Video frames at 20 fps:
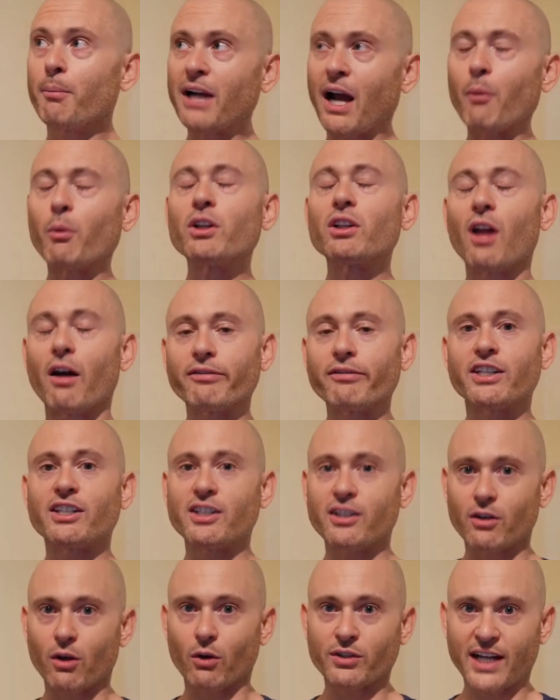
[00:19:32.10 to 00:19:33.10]
but I would love to
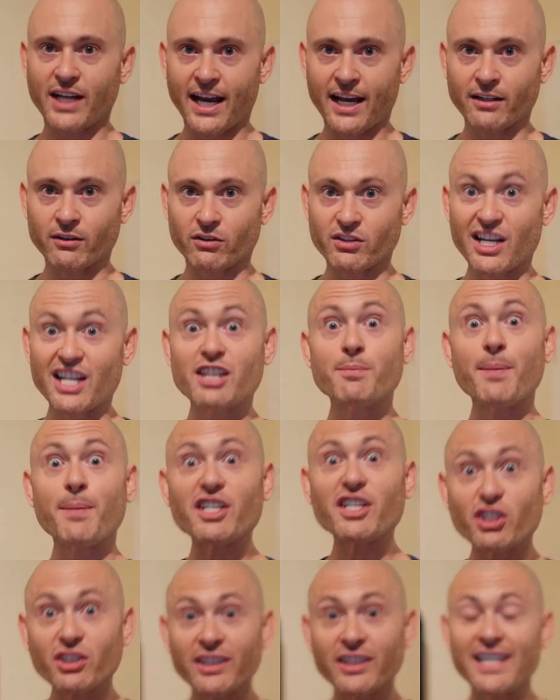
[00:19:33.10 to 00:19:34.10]
see those handles,
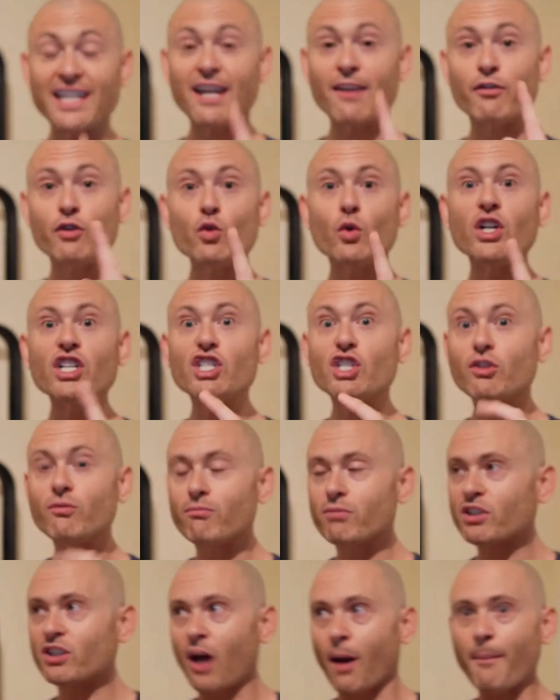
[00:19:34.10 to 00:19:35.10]
especially if you could
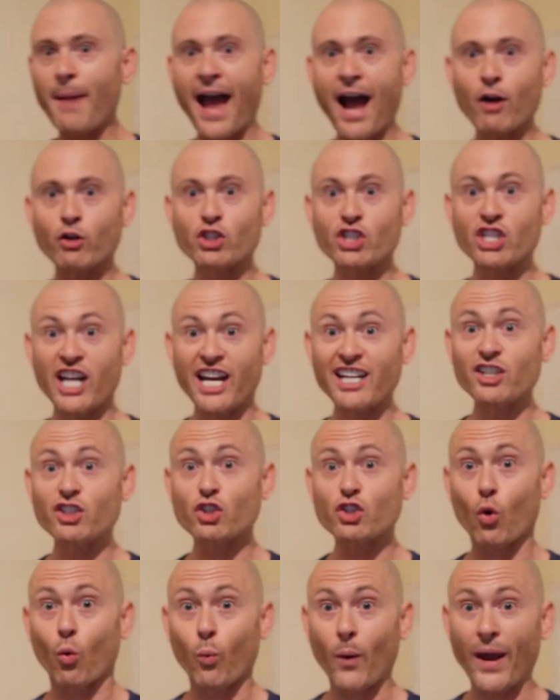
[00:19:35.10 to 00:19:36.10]
somehow
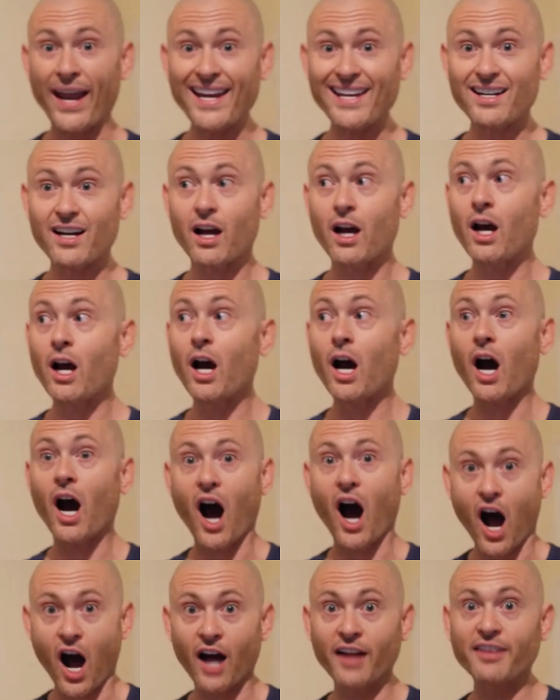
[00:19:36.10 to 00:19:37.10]
change the weight
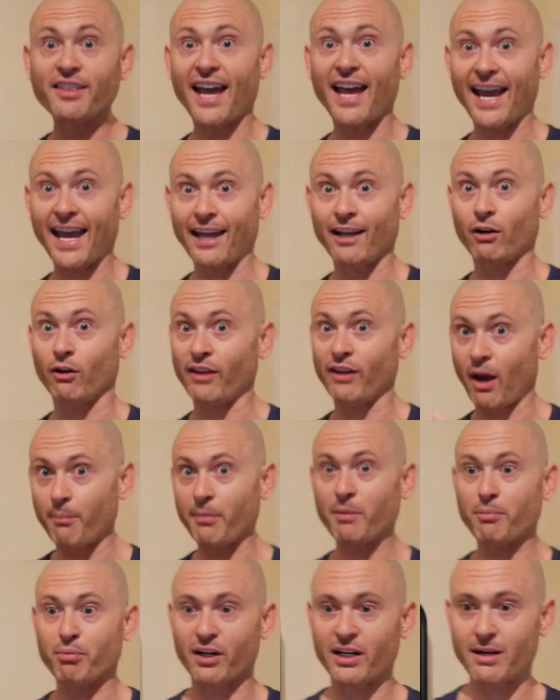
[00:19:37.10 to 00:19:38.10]
on the handle. That'd
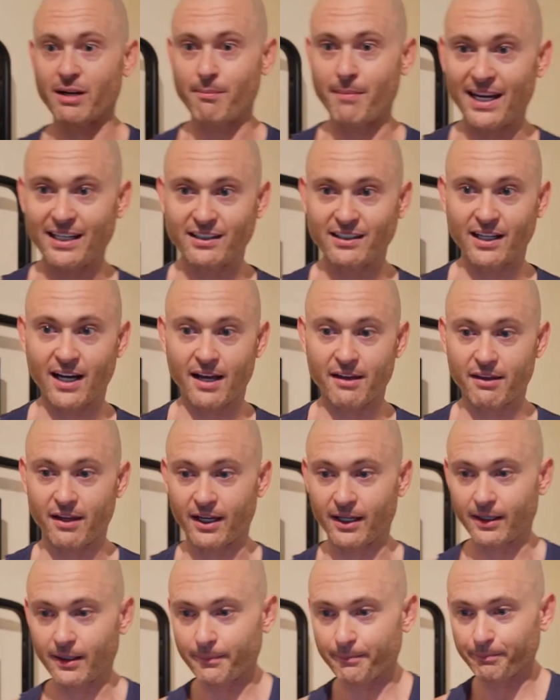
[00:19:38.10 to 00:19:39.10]
be pretty amazing, I
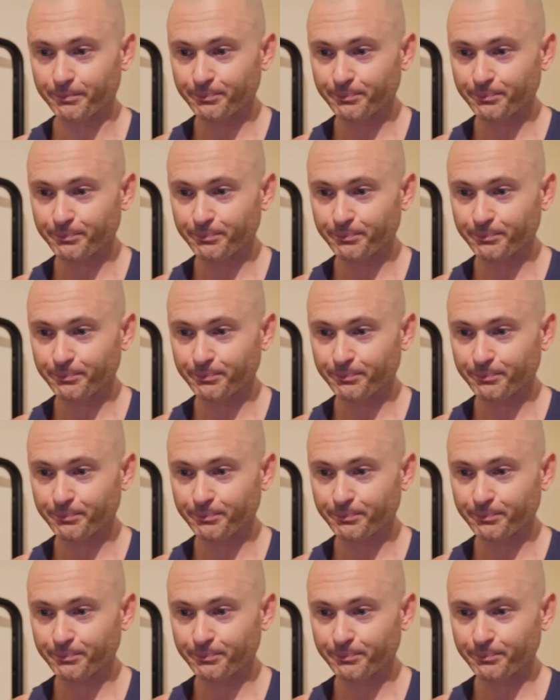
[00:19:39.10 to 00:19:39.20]
think.